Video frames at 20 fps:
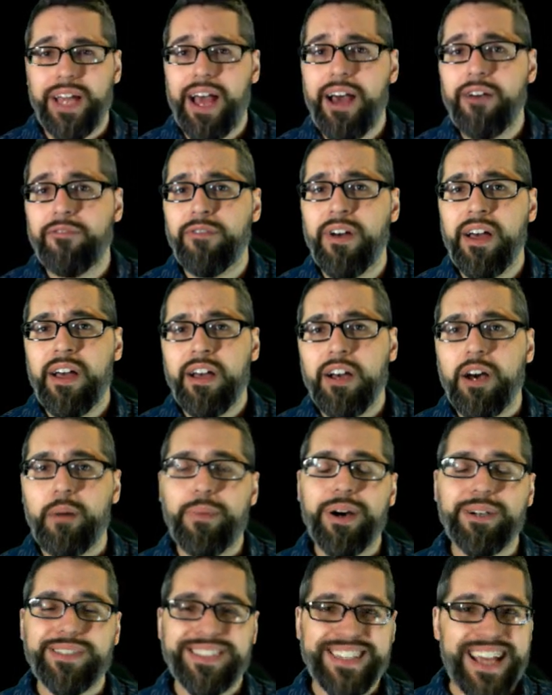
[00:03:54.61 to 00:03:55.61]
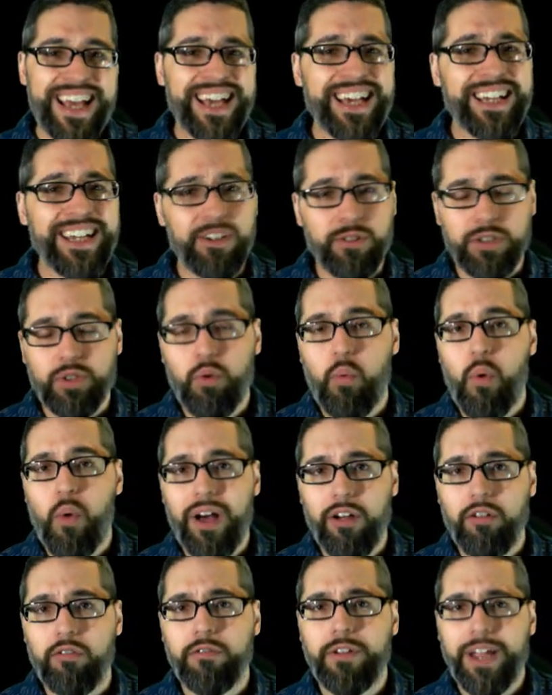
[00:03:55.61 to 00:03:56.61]
Have about 10 or
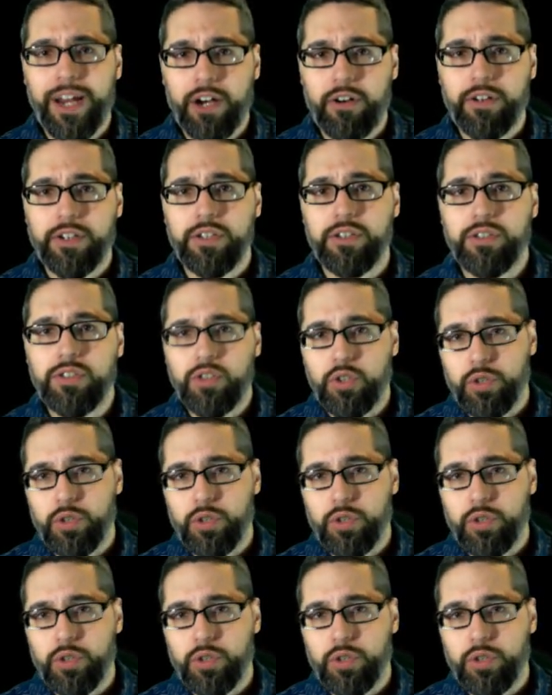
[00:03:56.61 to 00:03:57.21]
12 characters